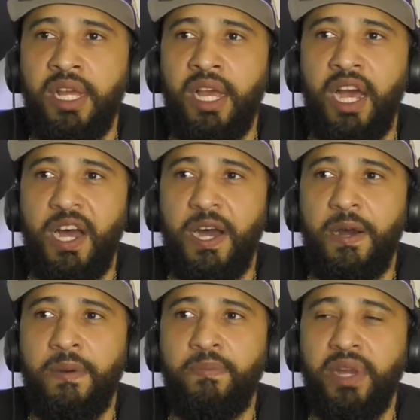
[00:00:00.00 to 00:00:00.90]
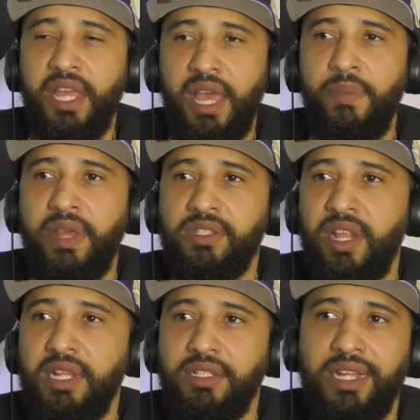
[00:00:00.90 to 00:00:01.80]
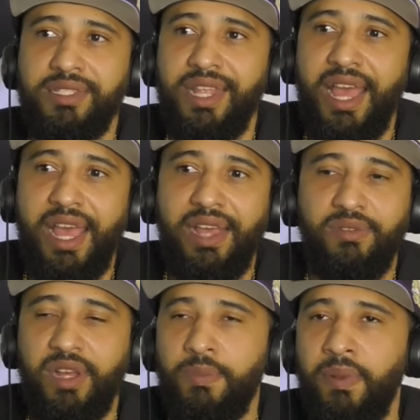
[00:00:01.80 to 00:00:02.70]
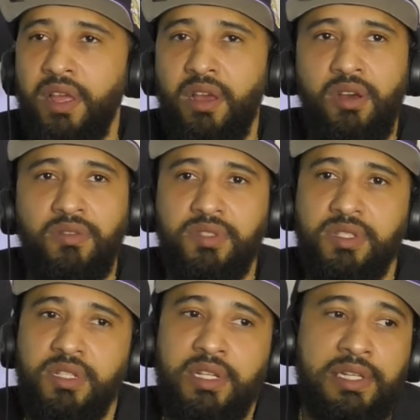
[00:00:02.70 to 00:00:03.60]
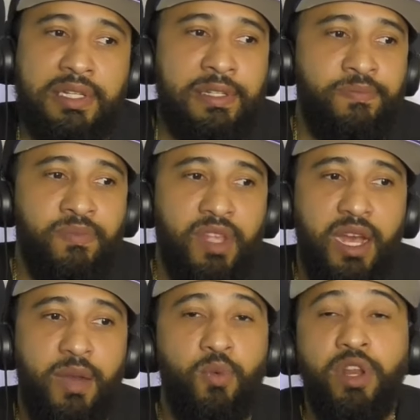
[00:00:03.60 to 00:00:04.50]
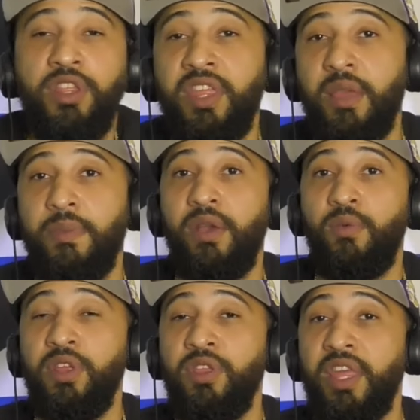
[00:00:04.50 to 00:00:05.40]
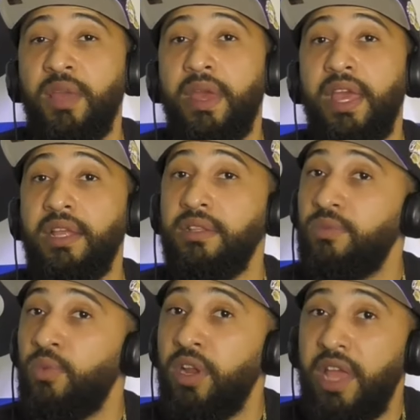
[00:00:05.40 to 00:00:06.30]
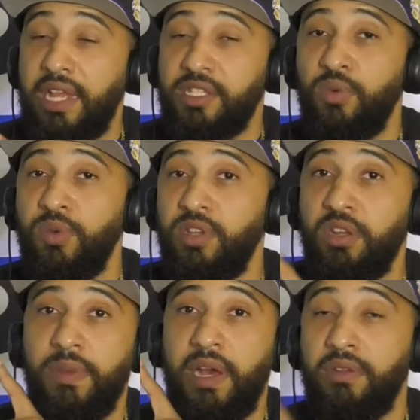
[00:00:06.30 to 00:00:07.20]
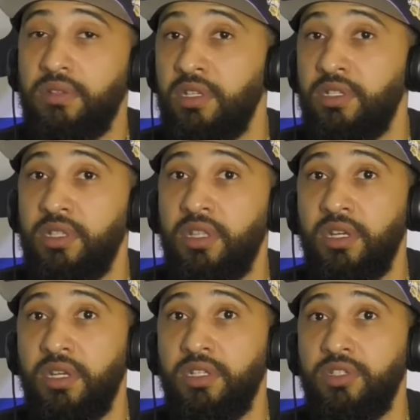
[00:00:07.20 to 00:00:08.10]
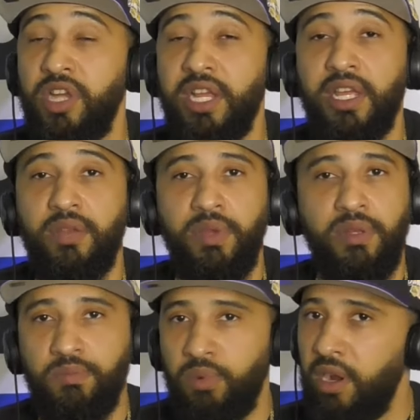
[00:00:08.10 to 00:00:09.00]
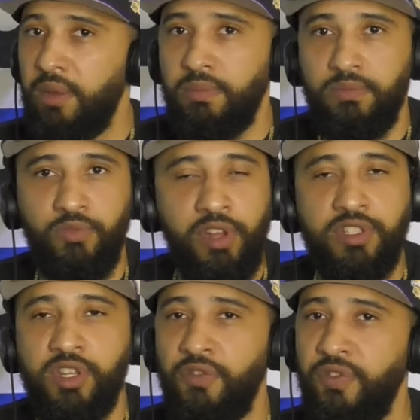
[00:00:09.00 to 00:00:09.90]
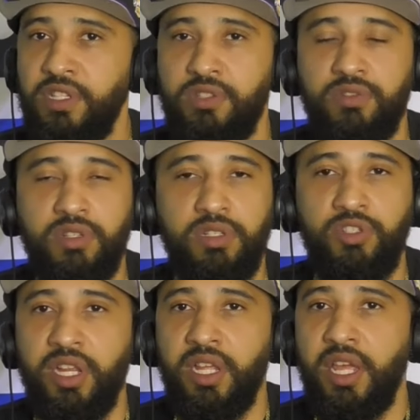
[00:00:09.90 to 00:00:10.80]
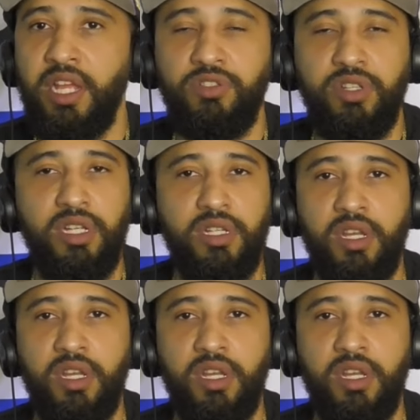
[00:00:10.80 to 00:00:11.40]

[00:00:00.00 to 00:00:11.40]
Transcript: Um, but yeah, man. So that that's that. We got the playoffs. Um, what do you think, man? What do you think, man? Where you at? So we talked about the the Drake and we brought up resurface Drake and Kendrick.